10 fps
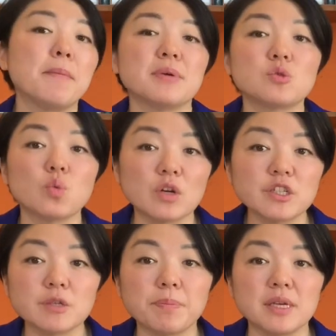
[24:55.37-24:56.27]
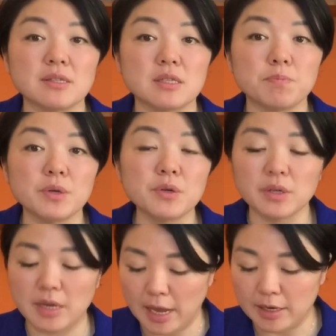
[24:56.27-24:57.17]
must worship in
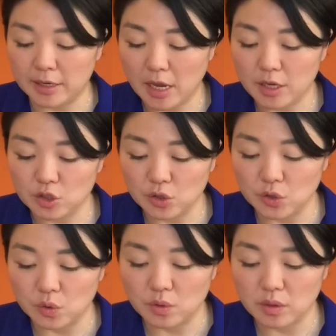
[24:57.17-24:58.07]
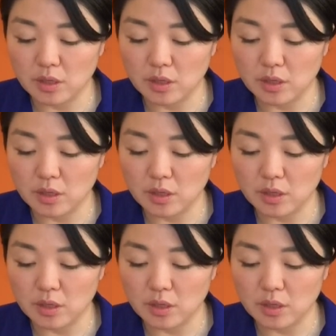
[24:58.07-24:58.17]
spirit and truth.